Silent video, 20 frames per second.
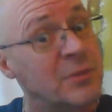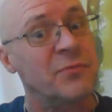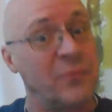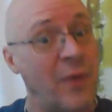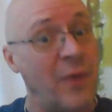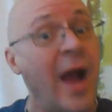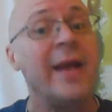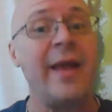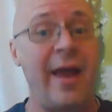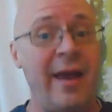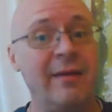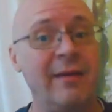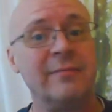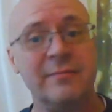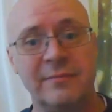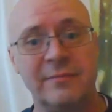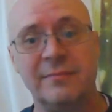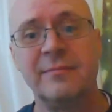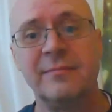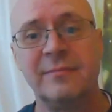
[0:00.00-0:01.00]
Friday.
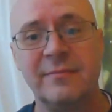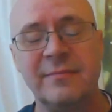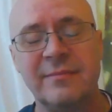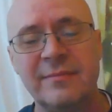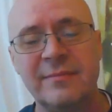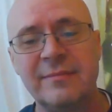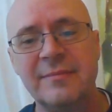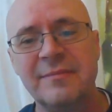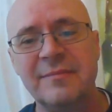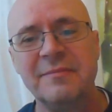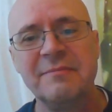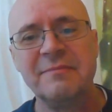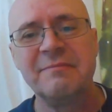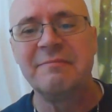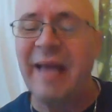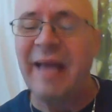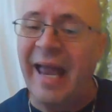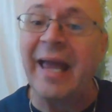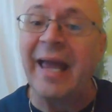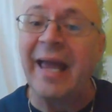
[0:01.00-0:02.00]

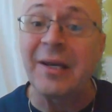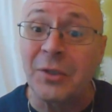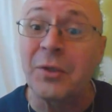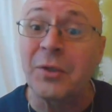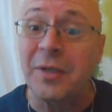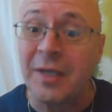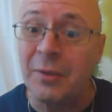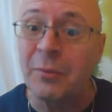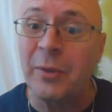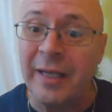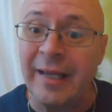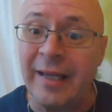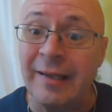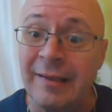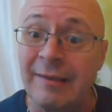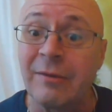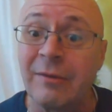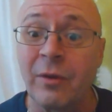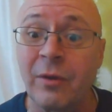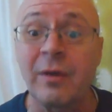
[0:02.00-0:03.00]
And Cookie went
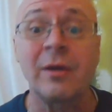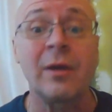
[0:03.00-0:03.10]
into the